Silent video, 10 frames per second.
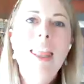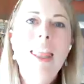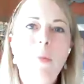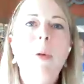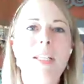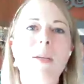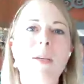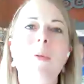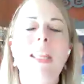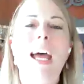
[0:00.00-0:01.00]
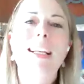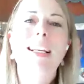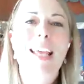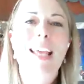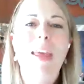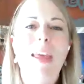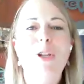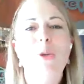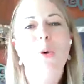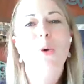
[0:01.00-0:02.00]
that momentum and that excitement
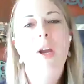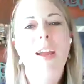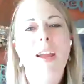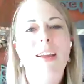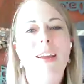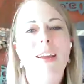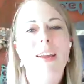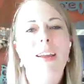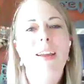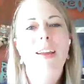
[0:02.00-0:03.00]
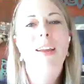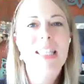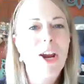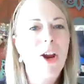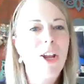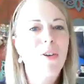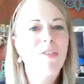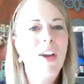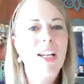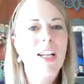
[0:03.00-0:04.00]
and that joy you know is there, and you'll
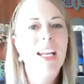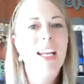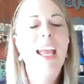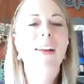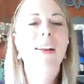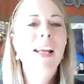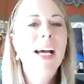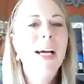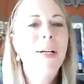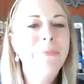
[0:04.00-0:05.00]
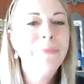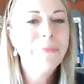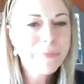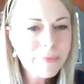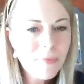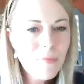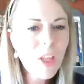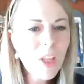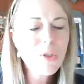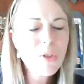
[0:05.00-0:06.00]
find it again. Um,
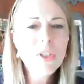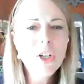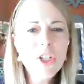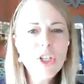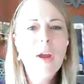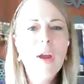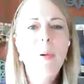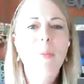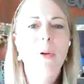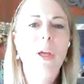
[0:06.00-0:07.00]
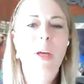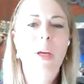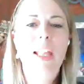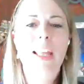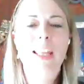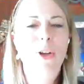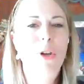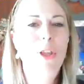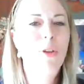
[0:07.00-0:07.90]
I'll start to wrap up really quickly and then I'll